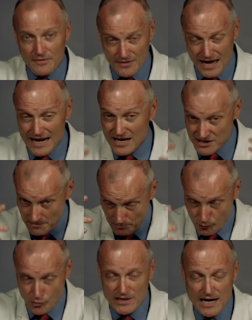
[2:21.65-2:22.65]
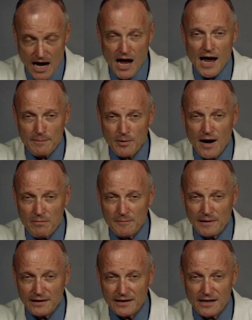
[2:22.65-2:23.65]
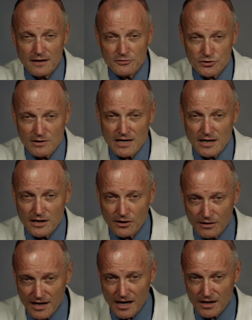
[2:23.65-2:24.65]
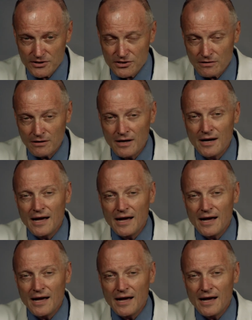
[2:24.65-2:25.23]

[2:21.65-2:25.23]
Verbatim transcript: that has a pretty high probability of shrinking your cancer.